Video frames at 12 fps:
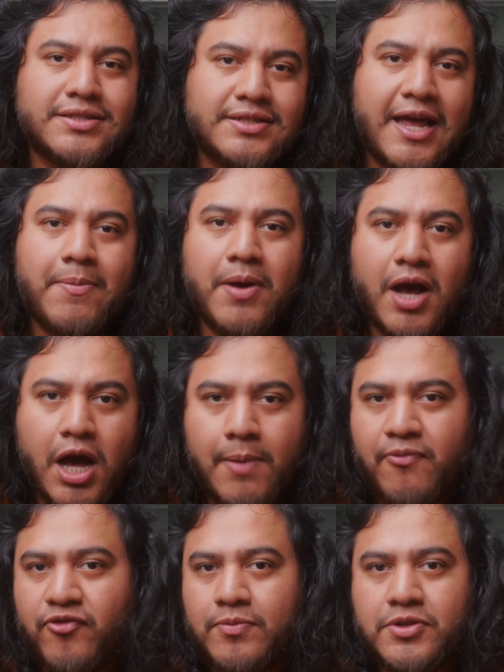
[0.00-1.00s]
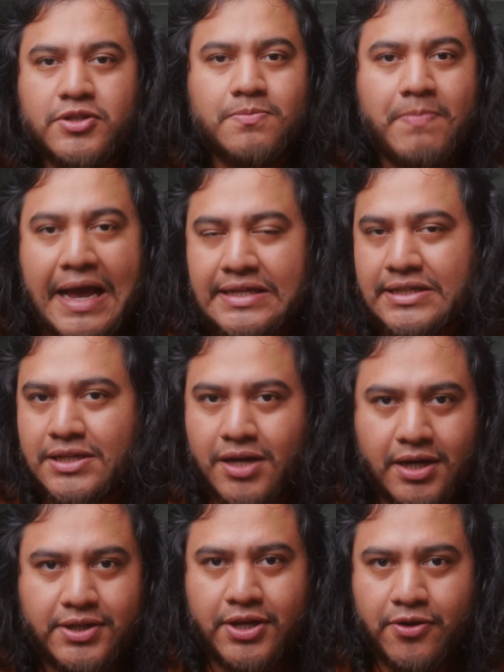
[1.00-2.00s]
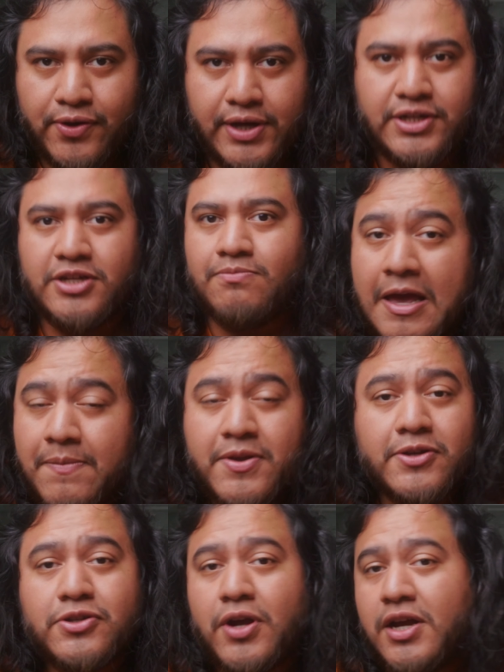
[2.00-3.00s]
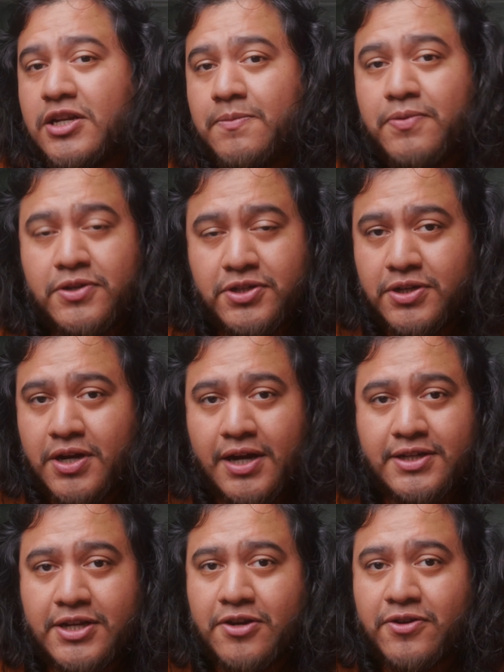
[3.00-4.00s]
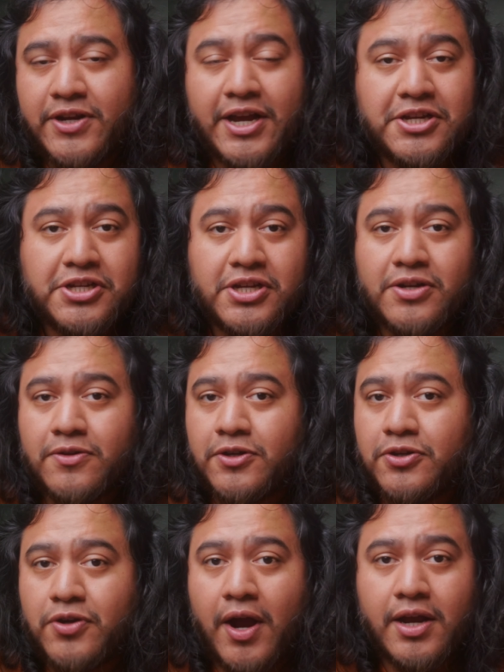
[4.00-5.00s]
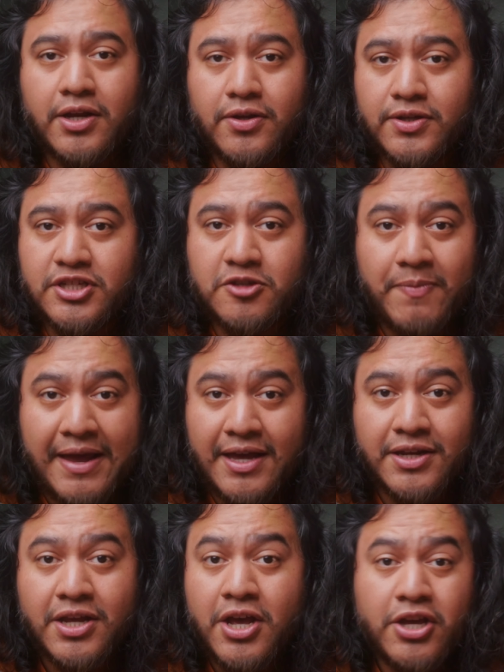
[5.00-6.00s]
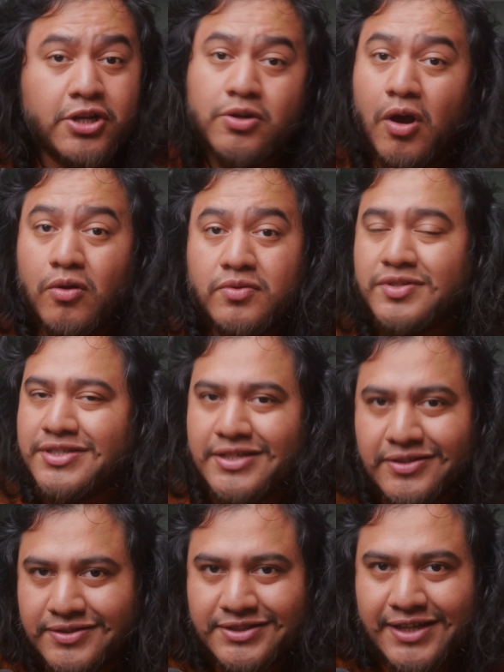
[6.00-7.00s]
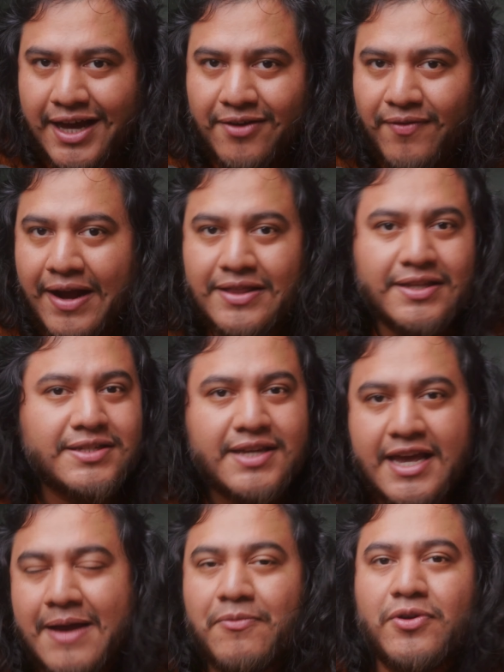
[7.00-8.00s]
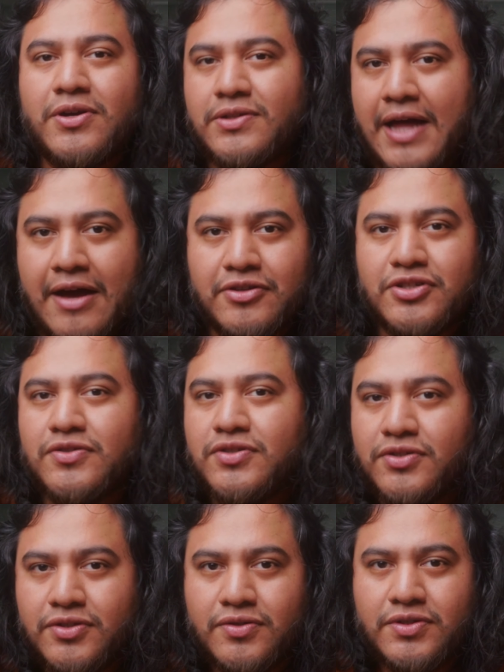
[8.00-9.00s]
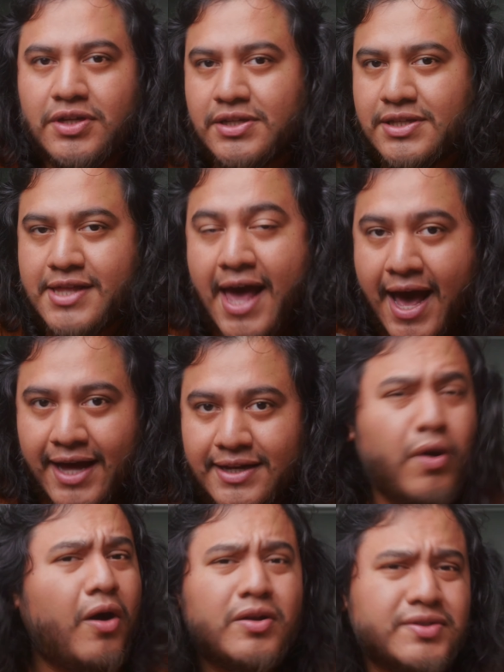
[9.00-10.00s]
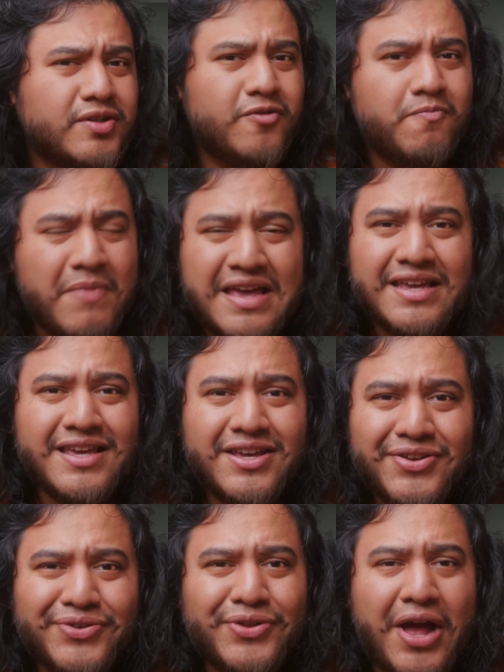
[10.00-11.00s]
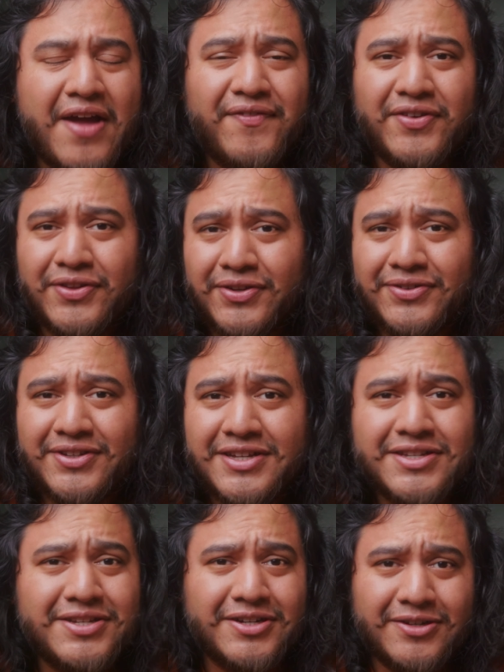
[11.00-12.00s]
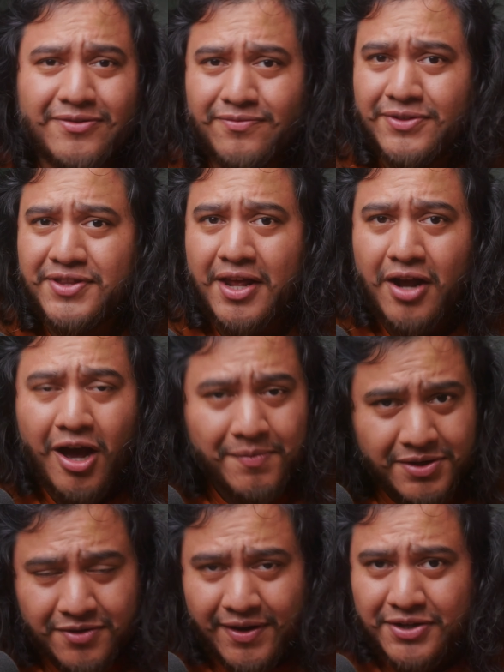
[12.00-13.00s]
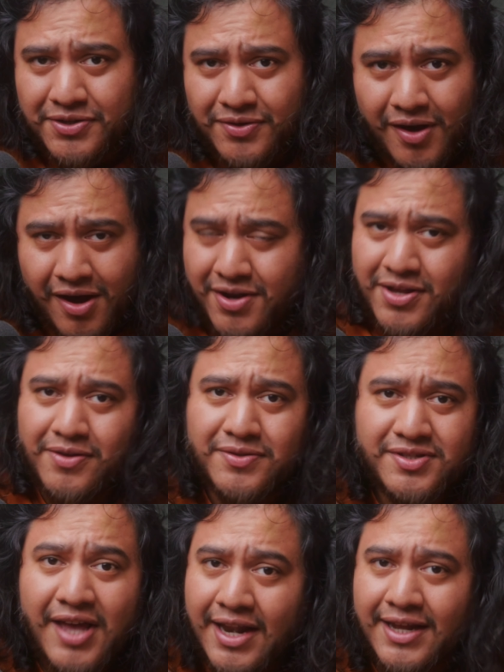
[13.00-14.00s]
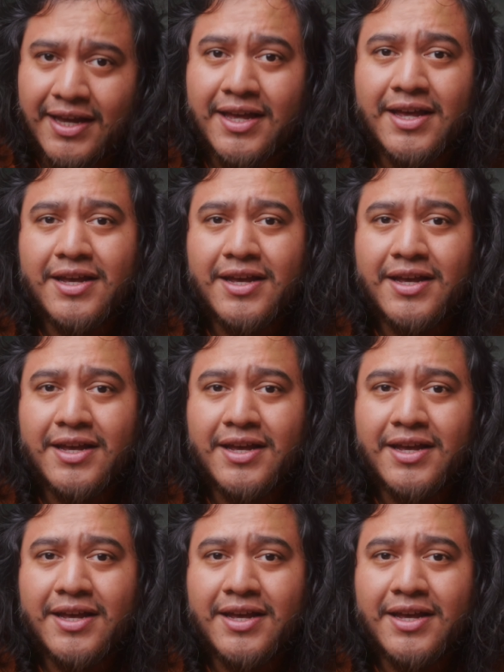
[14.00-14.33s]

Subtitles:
step up from just basic content creation. Maybe you're trying to push your content creation, or you're trying to expand your own skill set, right? This camera allows you to do just that, while also making your life a little easier with that omnidirectional audio setting